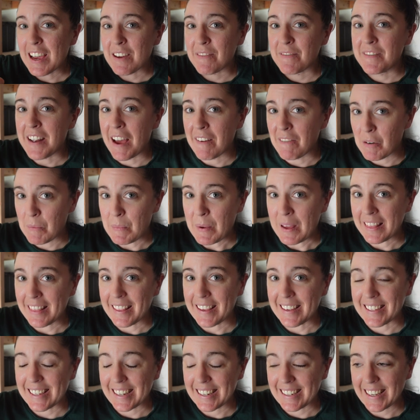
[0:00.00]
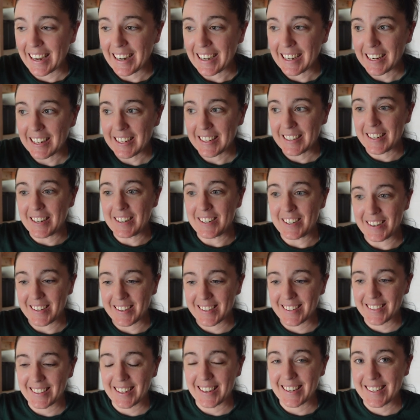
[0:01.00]
have never been this excited to
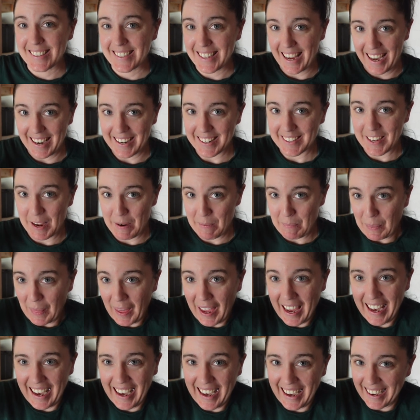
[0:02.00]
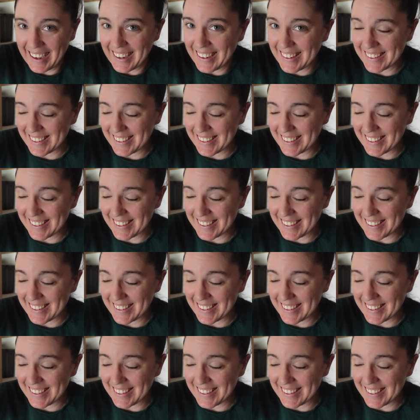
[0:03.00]
just sand something.